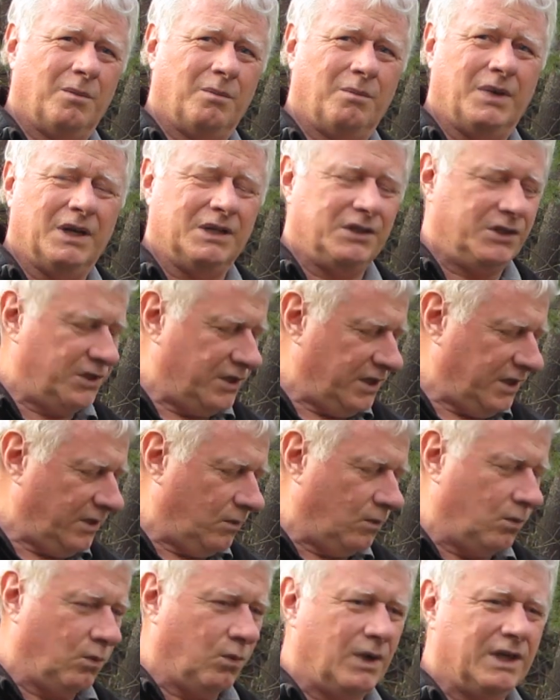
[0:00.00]
But gee
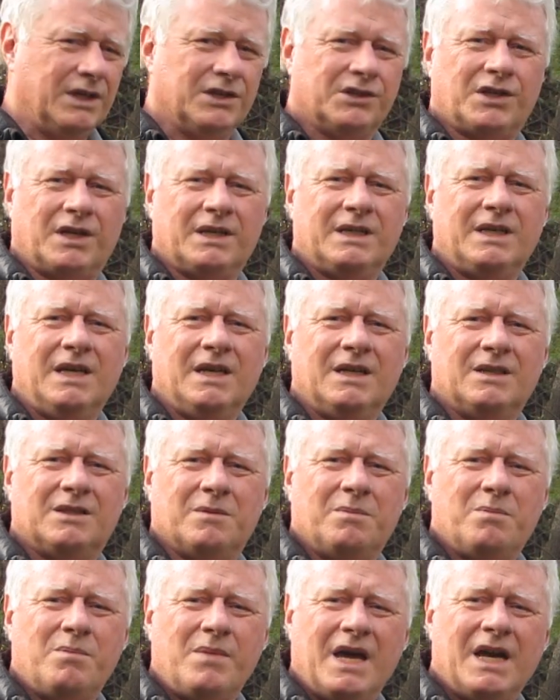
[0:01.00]
whiz, I can't
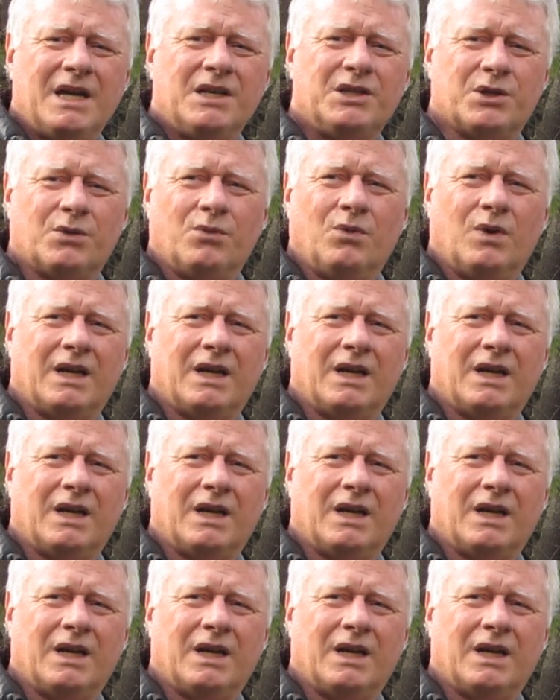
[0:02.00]
imagine